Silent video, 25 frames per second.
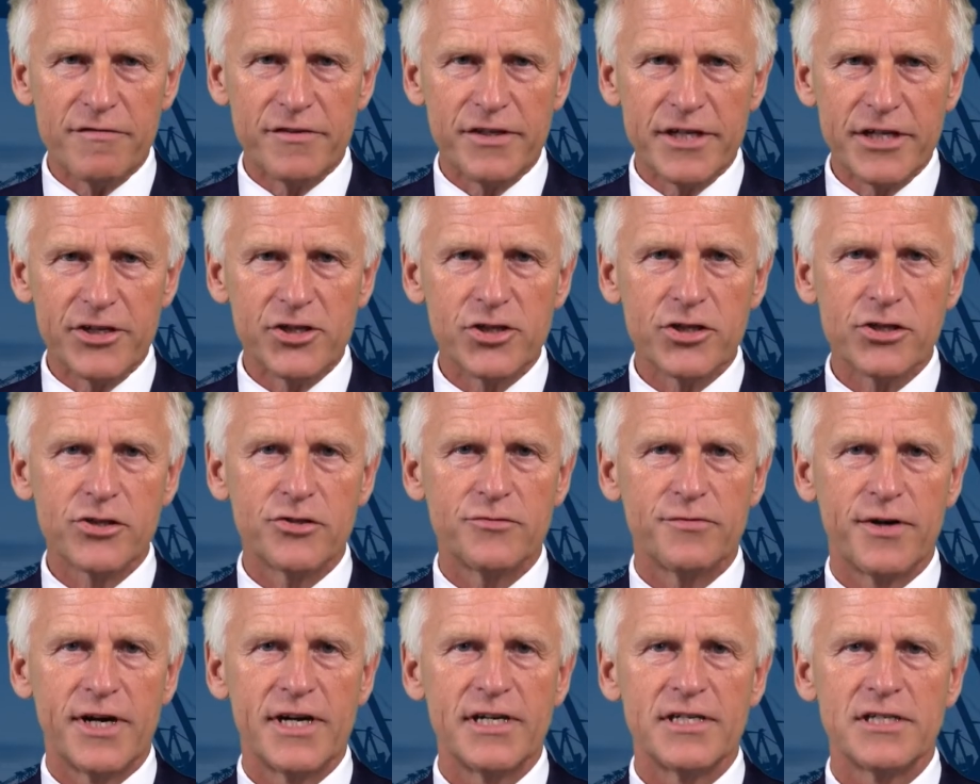digital
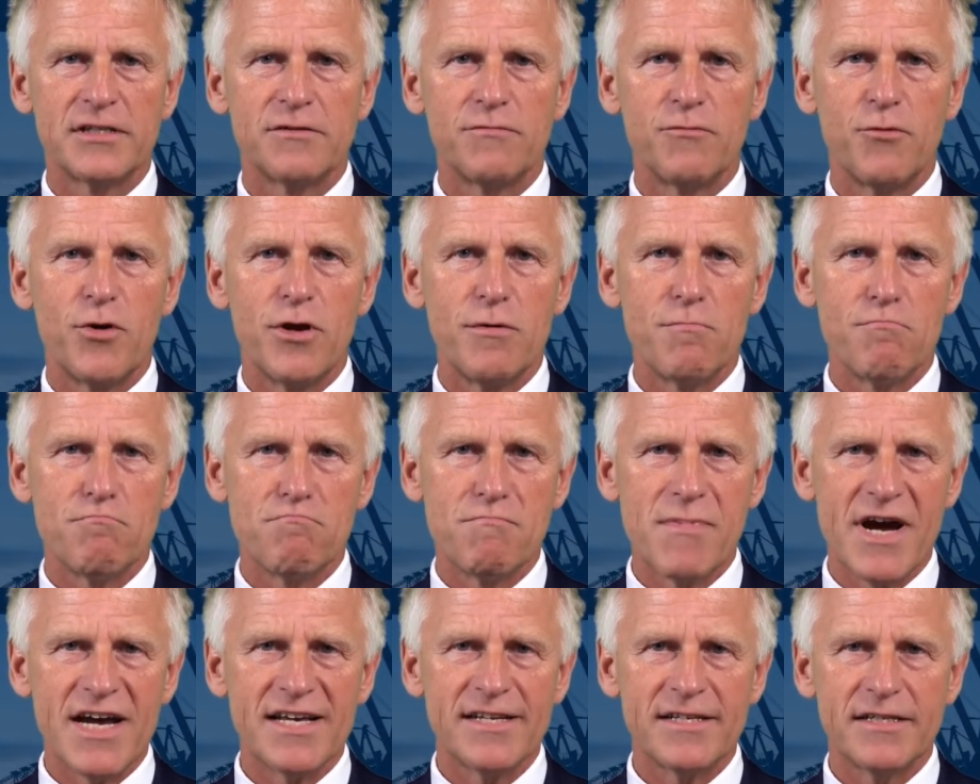trust, we
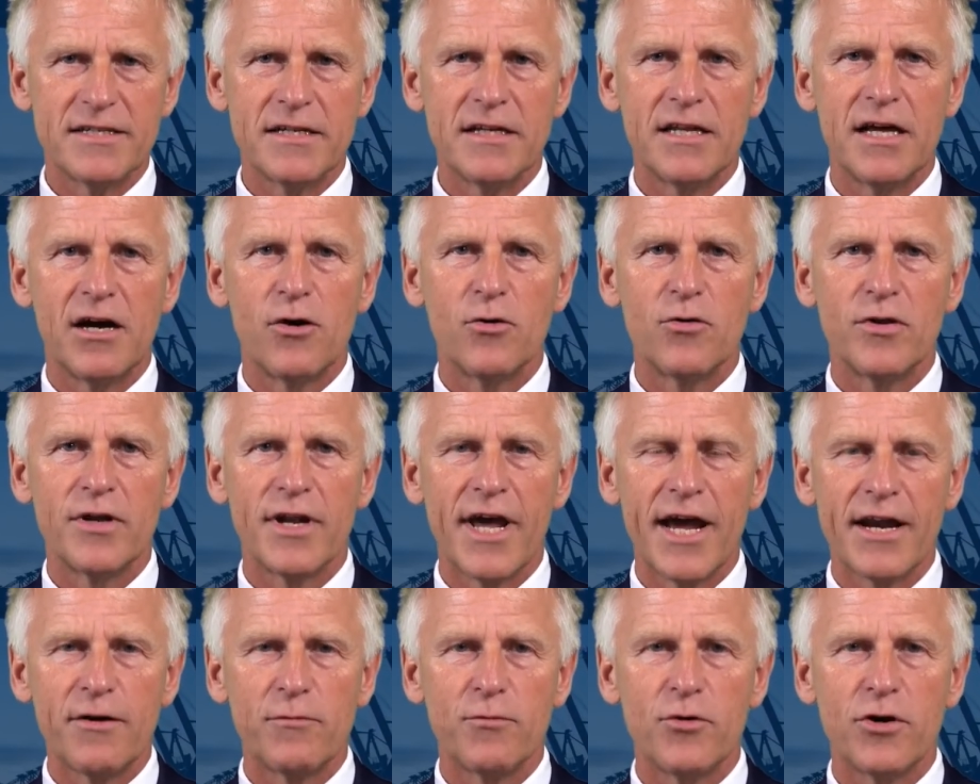must allow
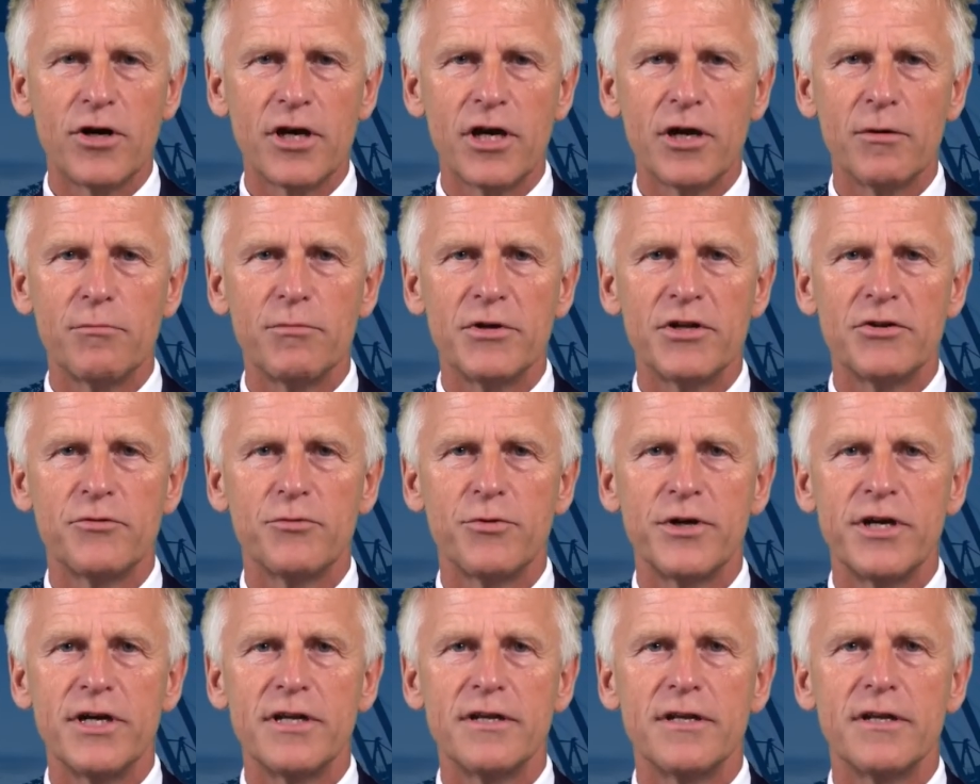networking
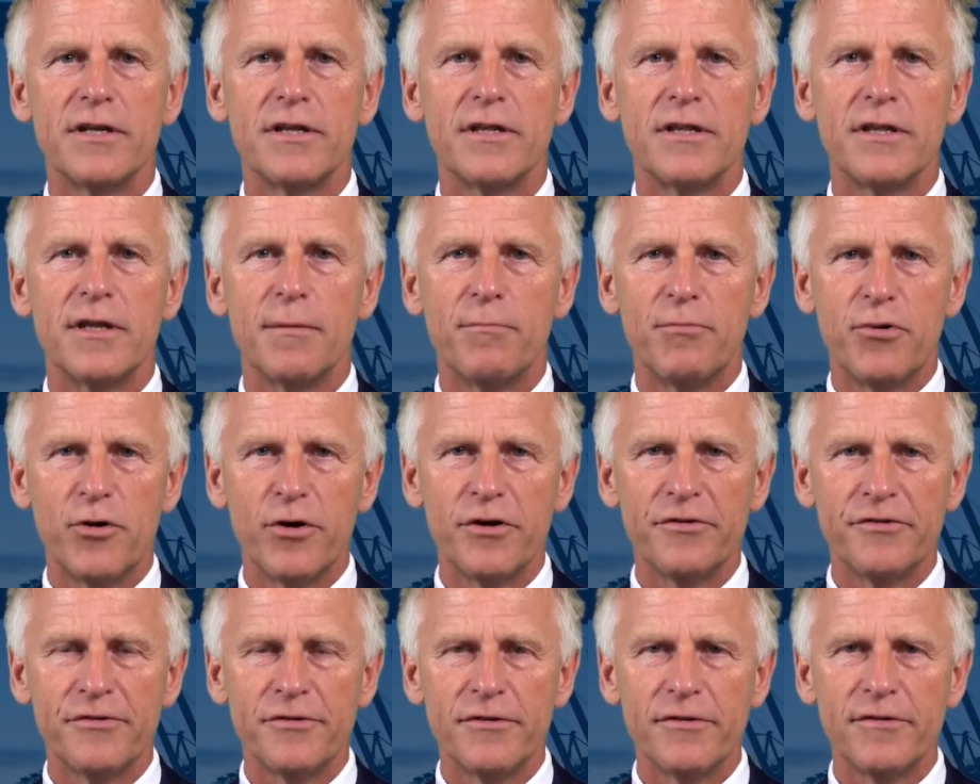between the
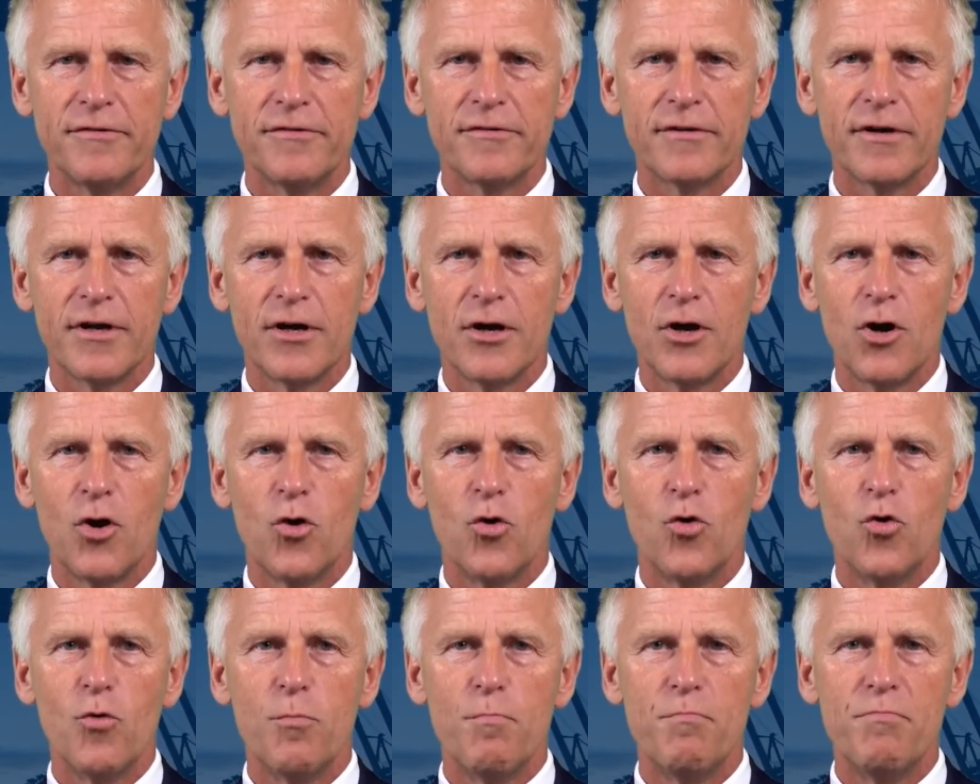persons
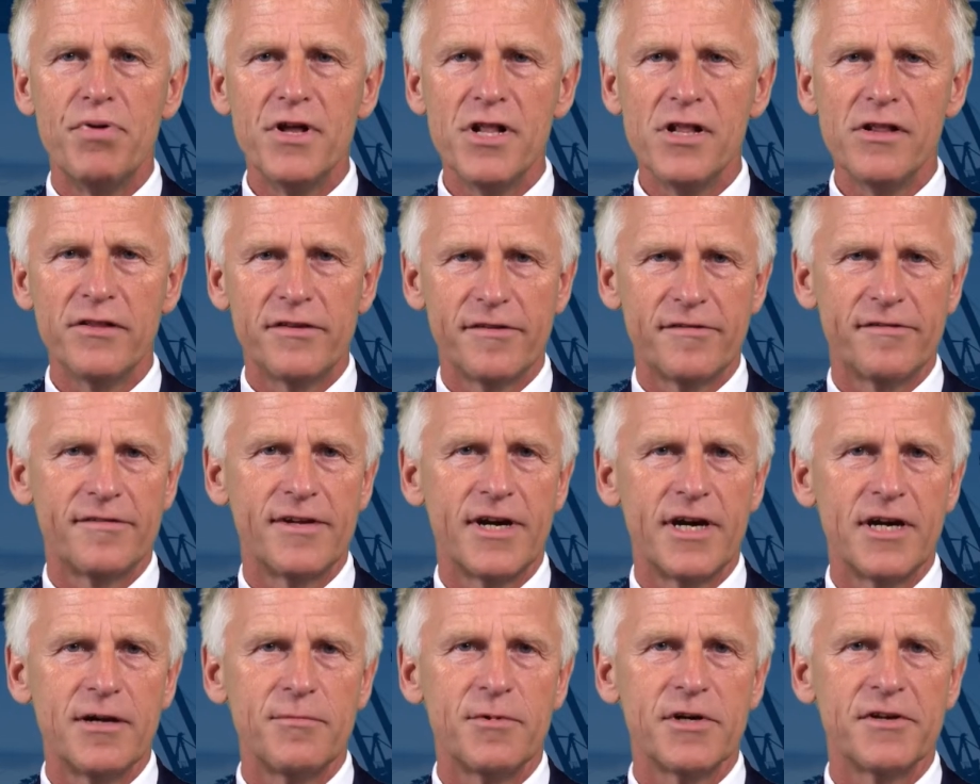who build
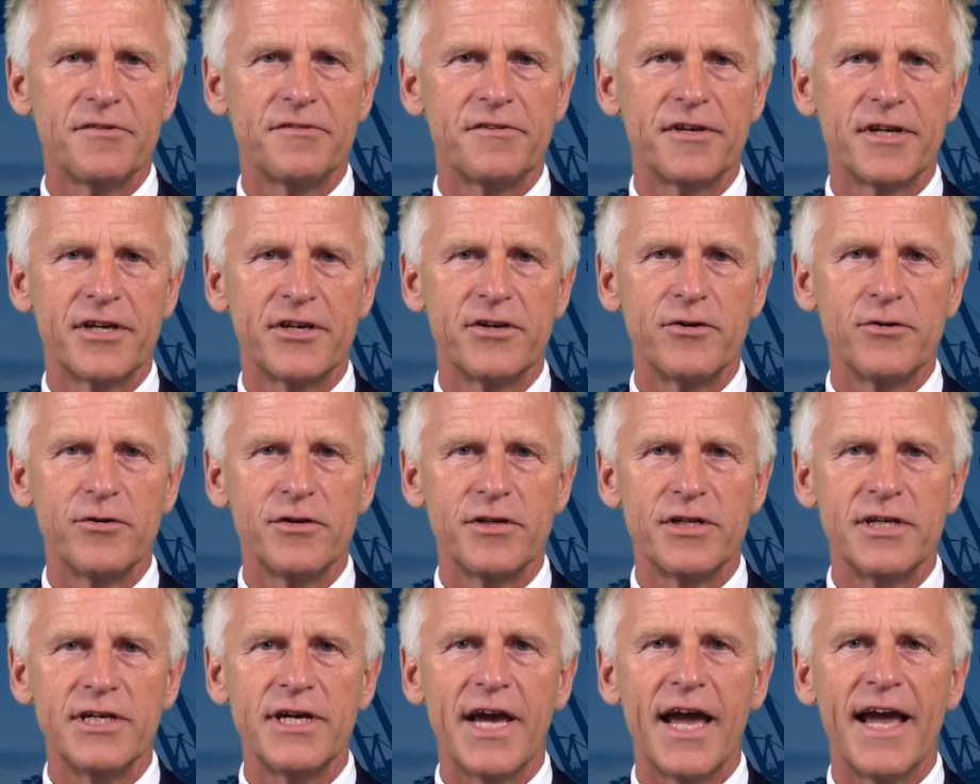
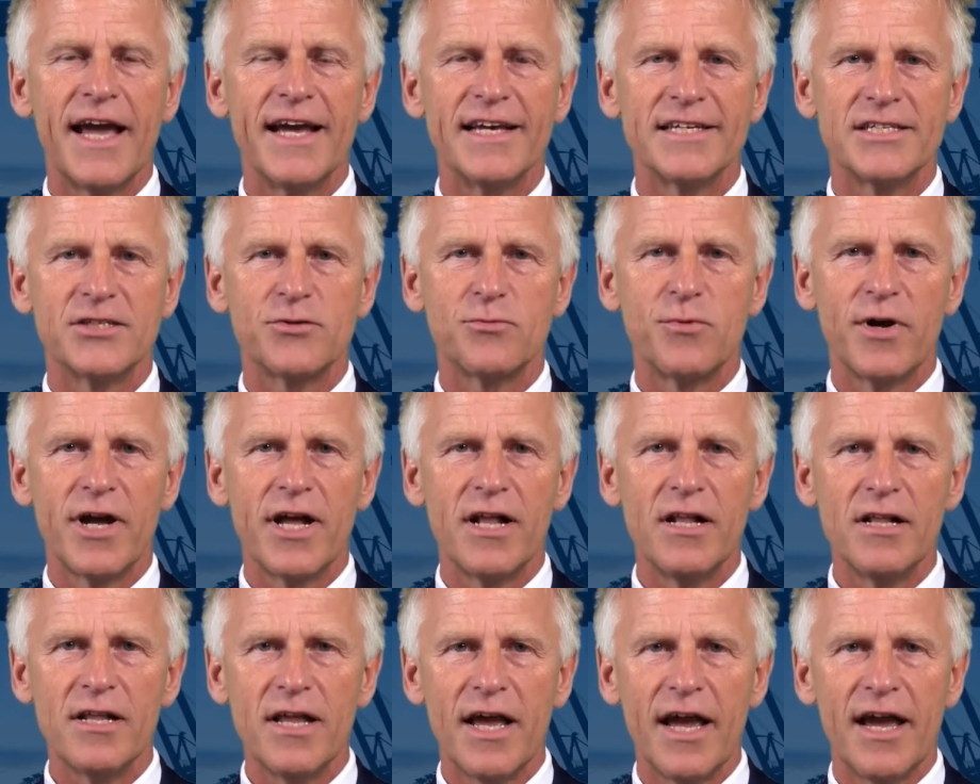cybersecurity as
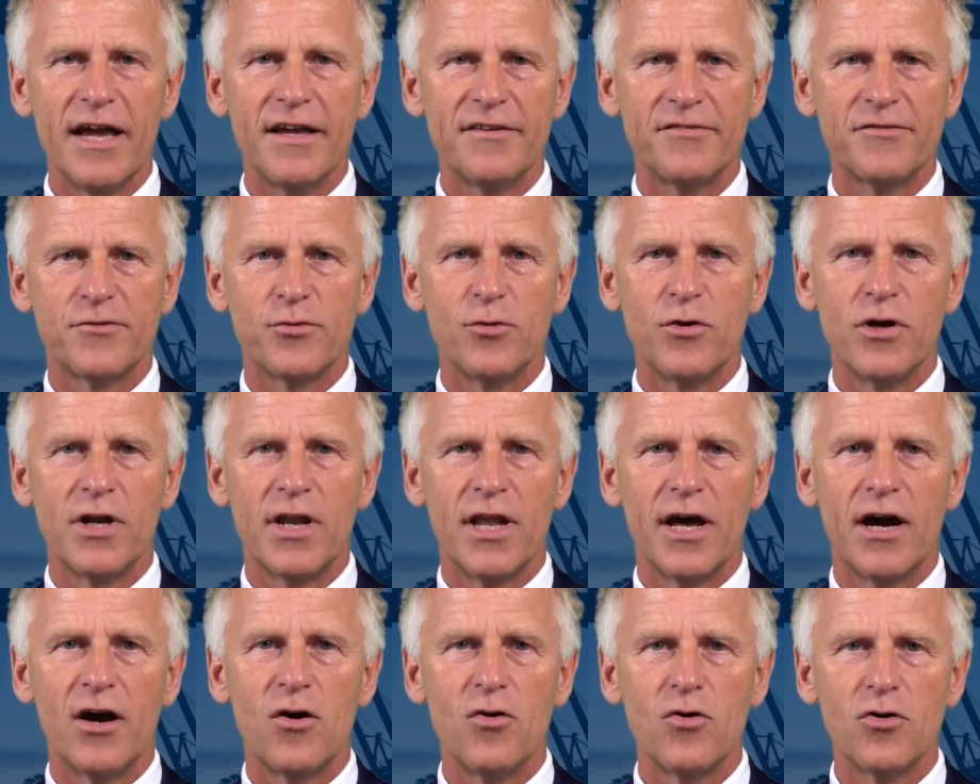well as to
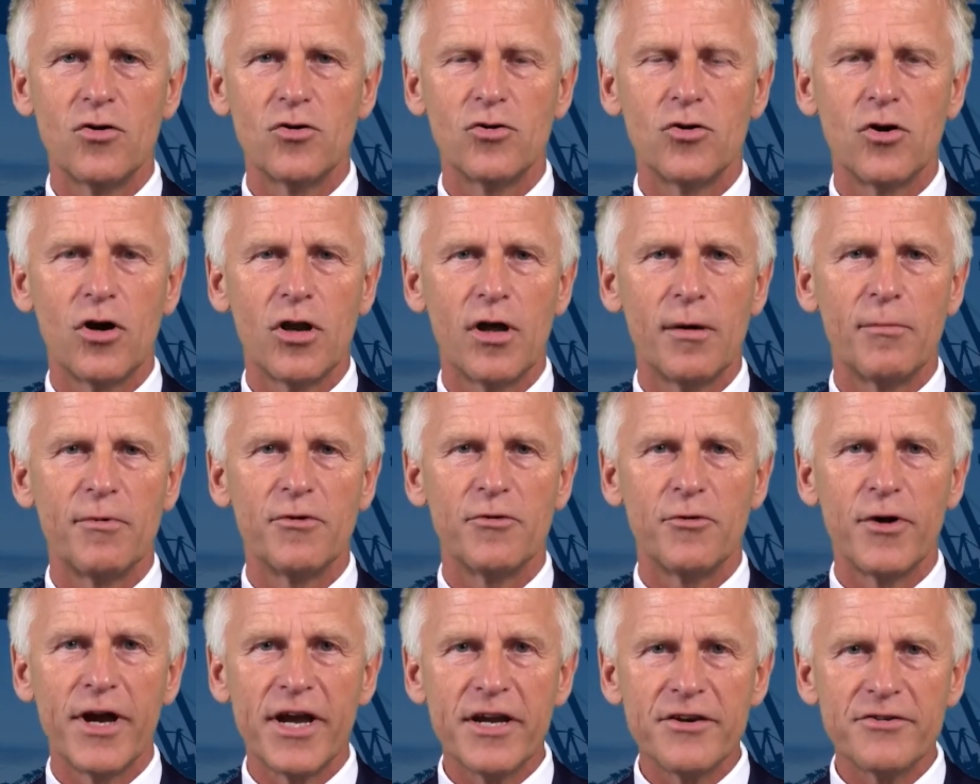allow
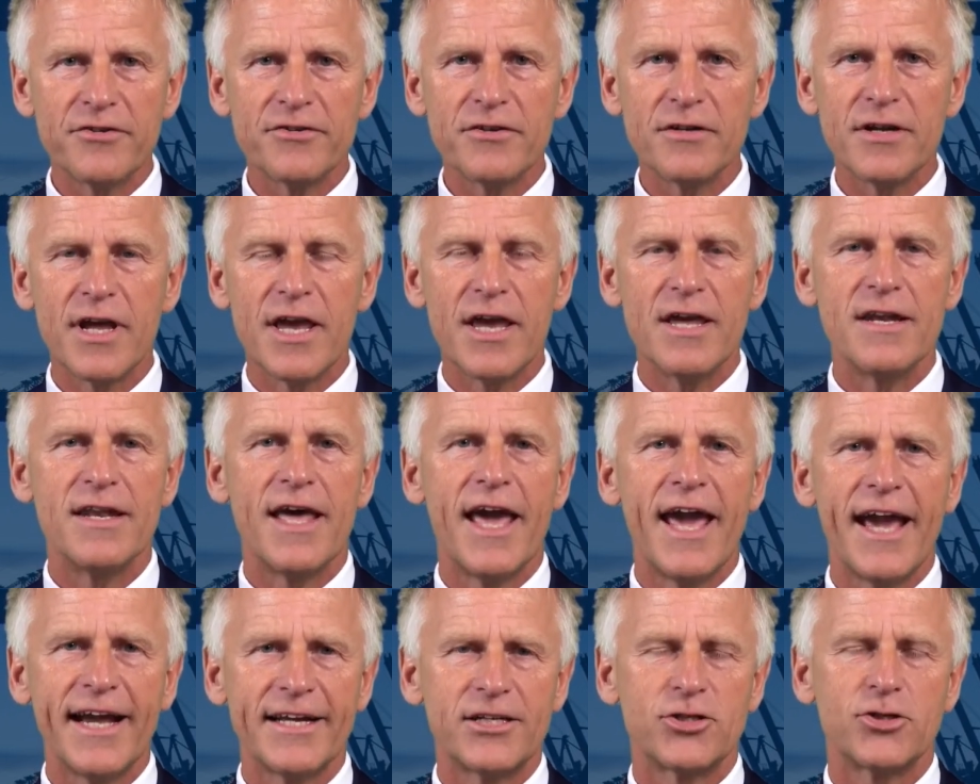collaboration in
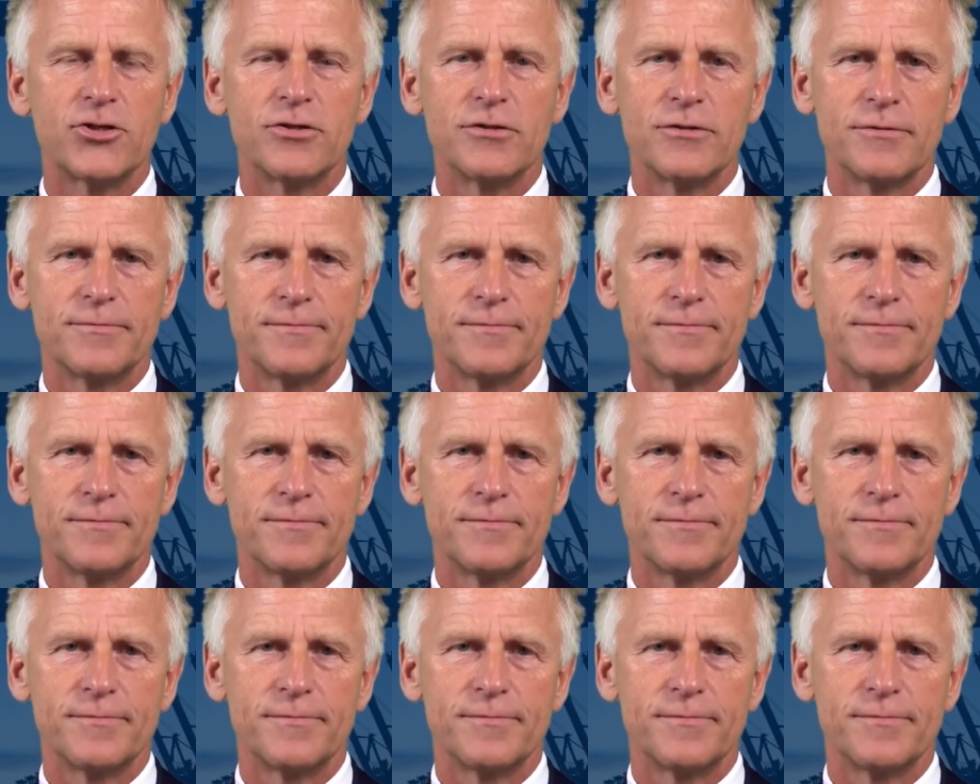action.